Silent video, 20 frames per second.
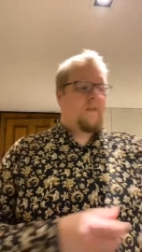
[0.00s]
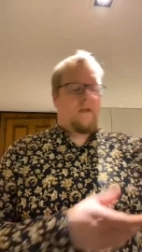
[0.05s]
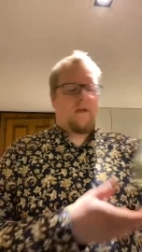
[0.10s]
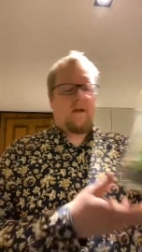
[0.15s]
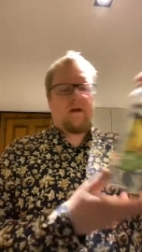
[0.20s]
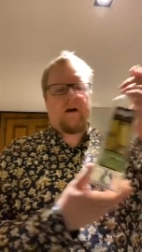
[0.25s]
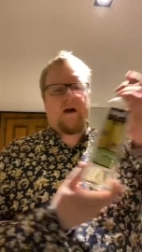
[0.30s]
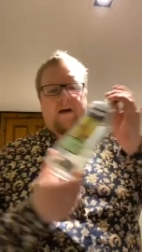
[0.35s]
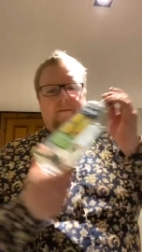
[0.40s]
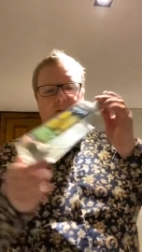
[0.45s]

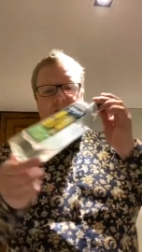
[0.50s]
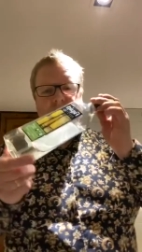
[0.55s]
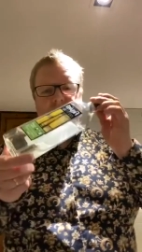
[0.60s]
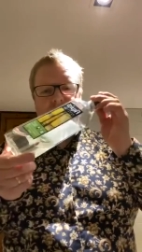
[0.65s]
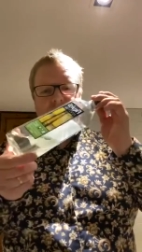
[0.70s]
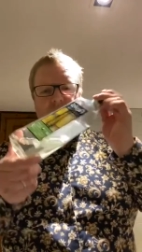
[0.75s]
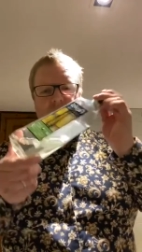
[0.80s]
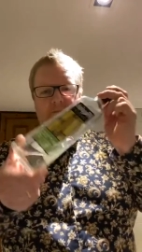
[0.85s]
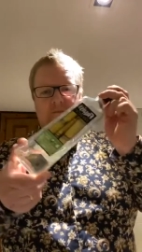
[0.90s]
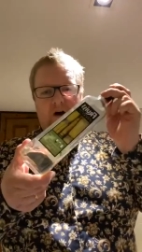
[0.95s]
I'm using
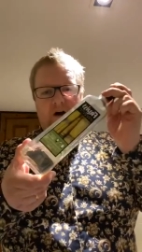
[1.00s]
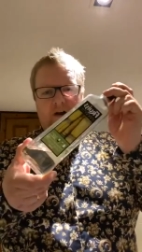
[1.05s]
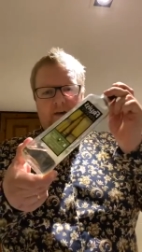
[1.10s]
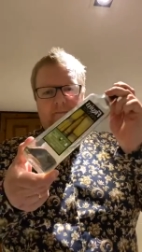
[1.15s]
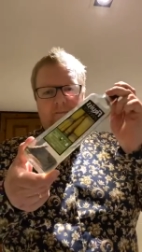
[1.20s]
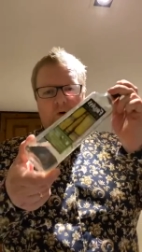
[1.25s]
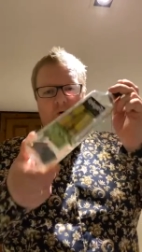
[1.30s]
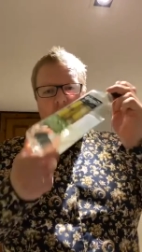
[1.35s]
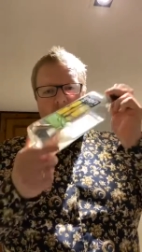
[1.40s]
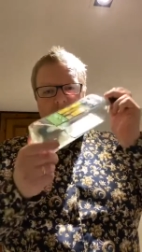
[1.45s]

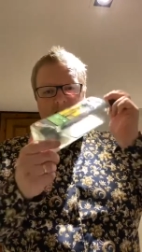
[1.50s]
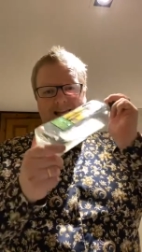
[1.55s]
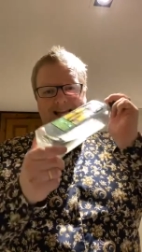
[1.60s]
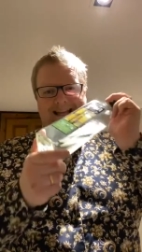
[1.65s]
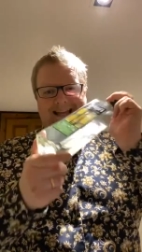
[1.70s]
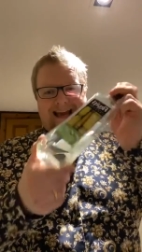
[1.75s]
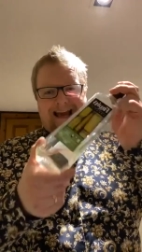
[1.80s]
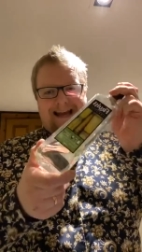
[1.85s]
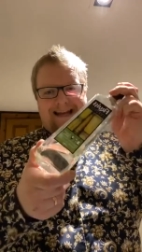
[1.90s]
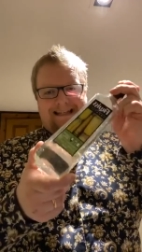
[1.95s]
supermarket bought
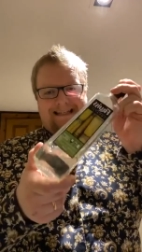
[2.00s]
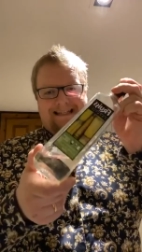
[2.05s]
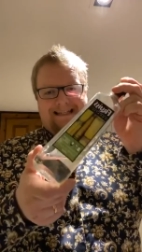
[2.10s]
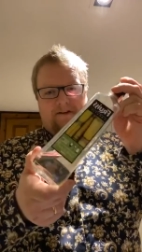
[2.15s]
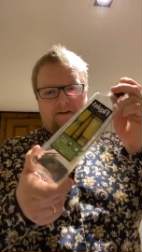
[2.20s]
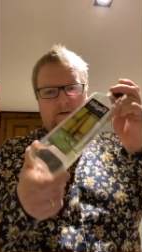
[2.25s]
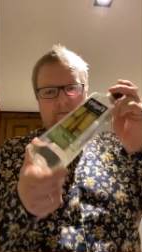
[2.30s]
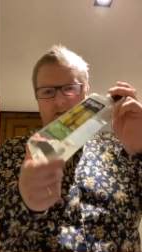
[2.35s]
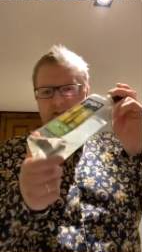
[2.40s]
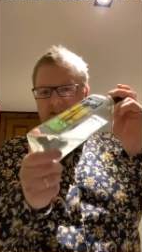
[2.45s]
cane
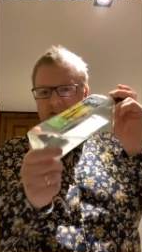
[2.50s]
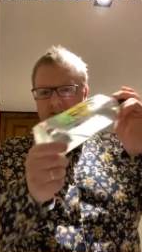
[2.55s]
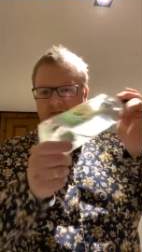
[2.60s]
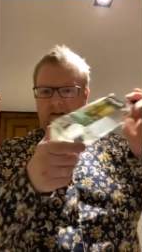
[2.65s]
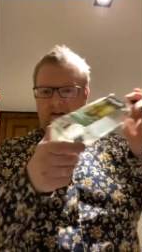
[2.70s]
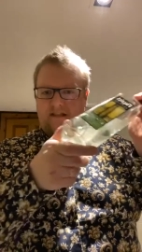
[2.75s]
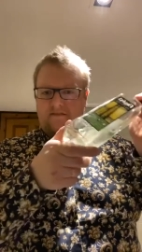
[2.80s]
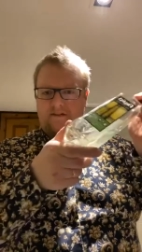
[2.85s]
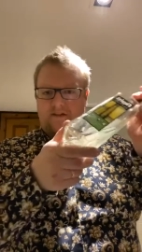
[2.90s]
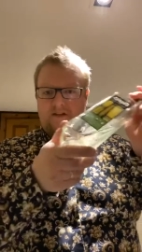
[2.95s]
syrup. This is
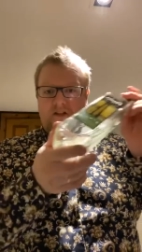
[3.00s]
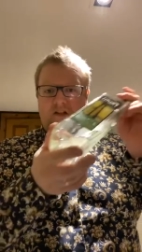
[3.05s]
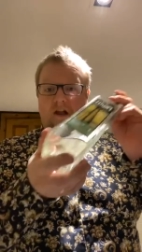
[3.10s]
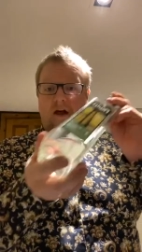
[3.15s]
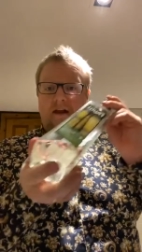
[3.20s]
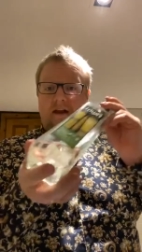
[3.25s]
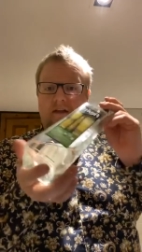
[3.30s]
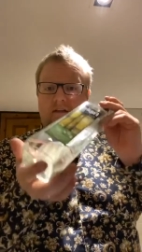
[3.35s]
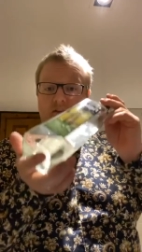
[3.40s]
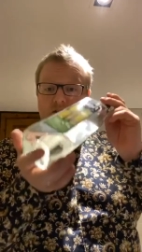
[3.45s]
effectively just
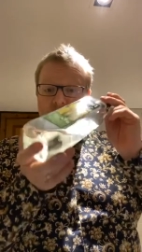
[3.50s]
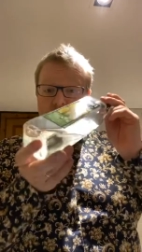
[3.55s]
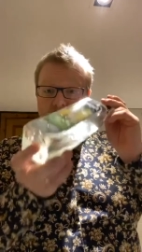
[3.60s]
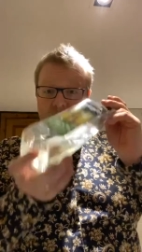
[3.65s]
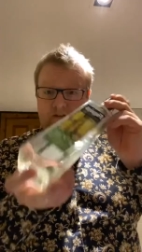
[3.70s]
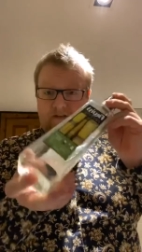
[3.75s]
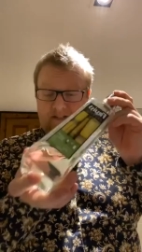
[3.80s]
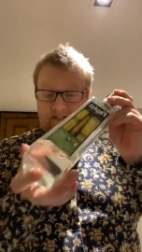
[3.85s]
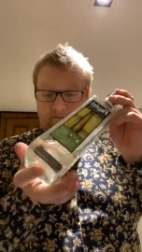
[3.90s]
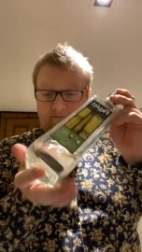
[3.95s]
like the
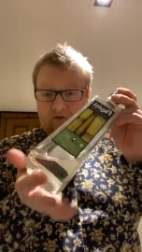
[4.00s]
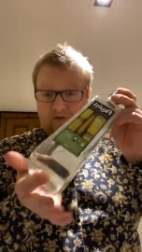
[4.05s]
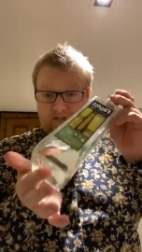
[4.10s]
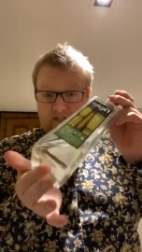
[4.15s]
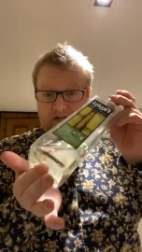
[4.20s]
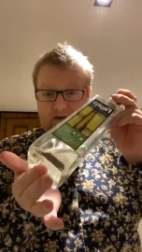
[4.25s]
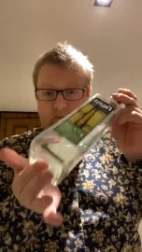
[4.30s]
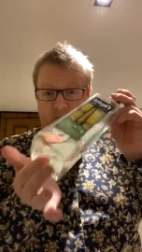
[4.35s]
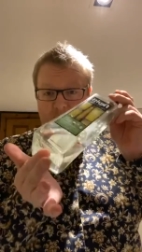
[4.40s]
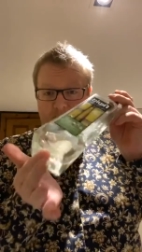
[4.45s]
simple
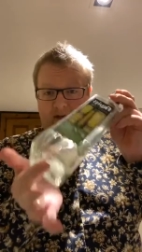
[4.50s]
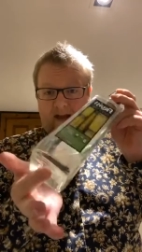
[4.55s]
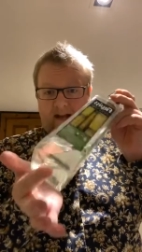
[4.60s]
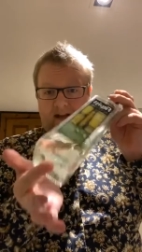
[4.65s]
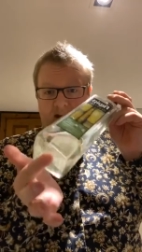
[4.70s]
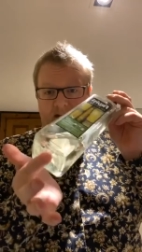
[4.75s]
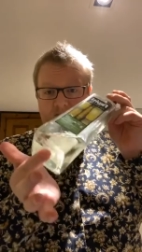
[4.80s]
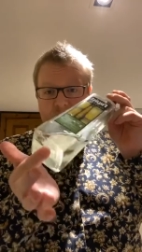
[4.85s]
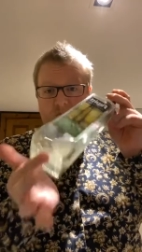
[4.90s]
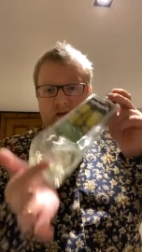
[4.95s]
syrup we made
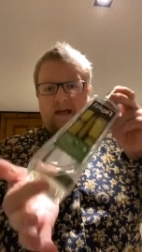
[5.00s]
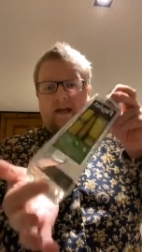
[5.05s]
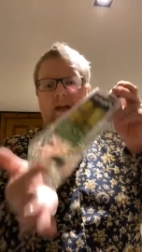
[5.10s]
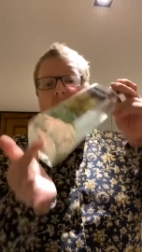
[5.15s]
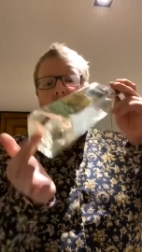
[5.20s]
last week,